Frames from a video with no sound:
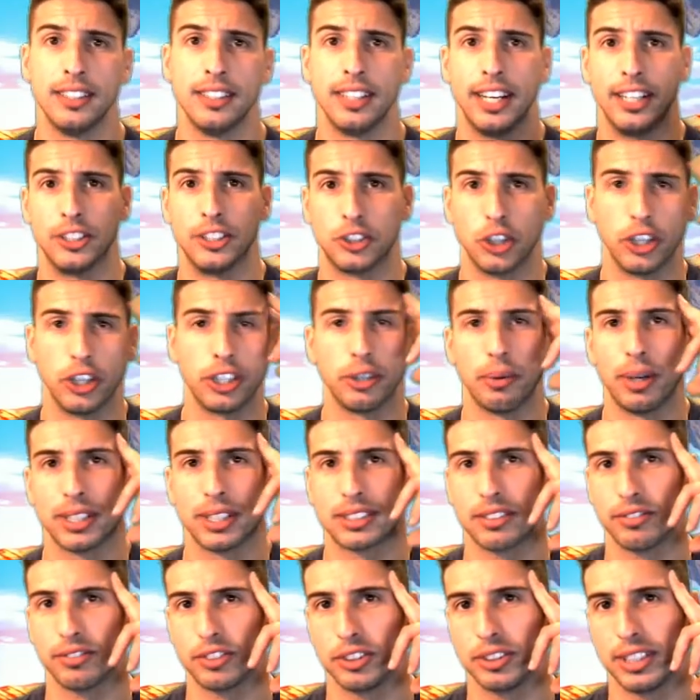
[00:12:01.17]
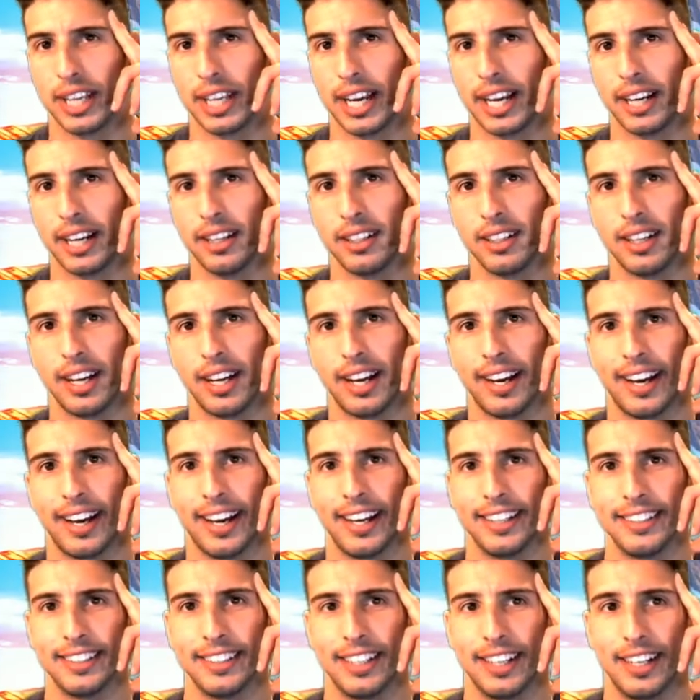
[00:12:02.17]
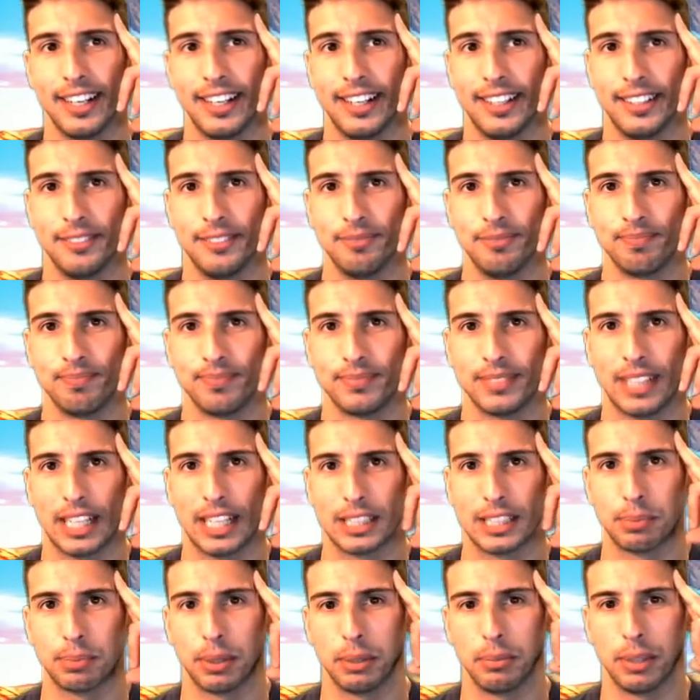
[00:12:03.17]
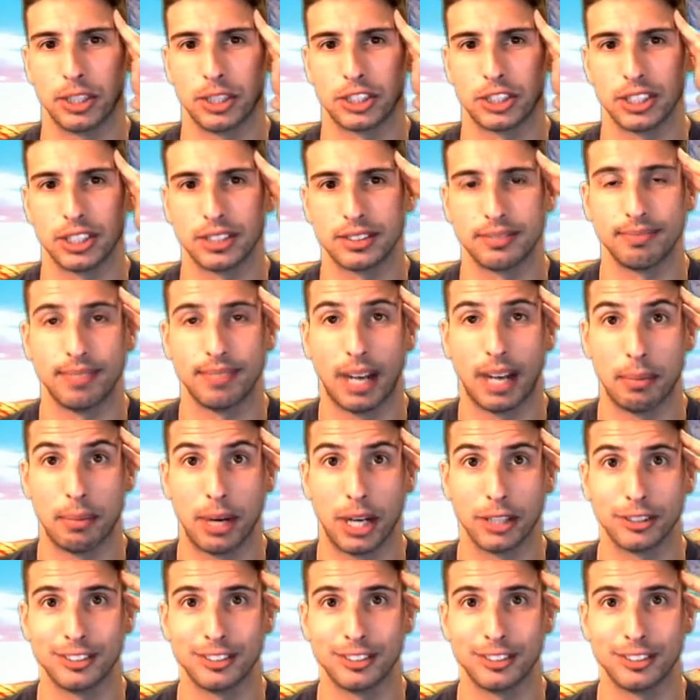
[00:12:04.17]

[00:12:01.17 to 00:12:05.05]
Enjoy the rest of the day. And uh, that's pretty much it. I'm out.